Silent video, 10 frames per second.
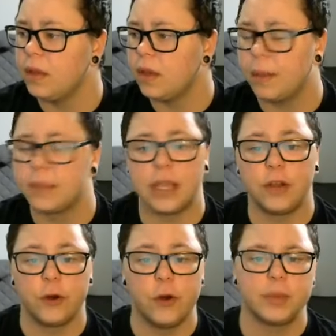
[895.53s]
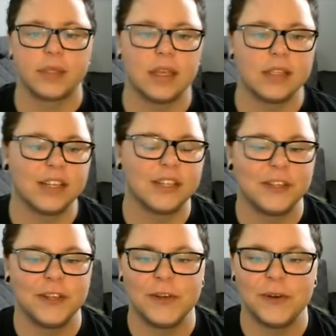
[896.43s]
and I'm going to say groups because there's
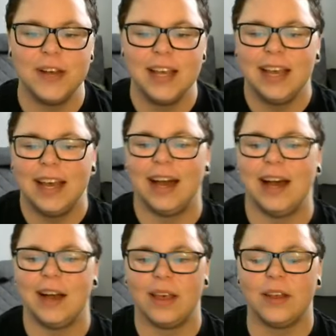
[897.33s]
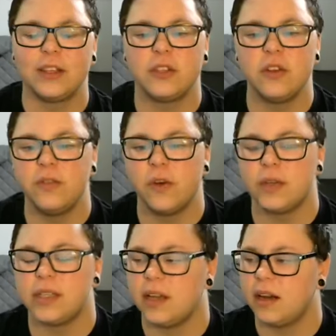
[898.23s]
two
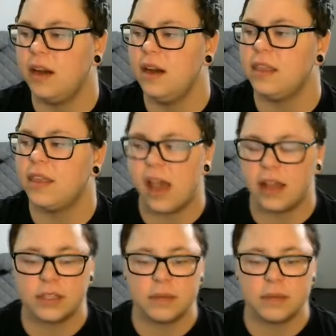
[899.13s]
folks here that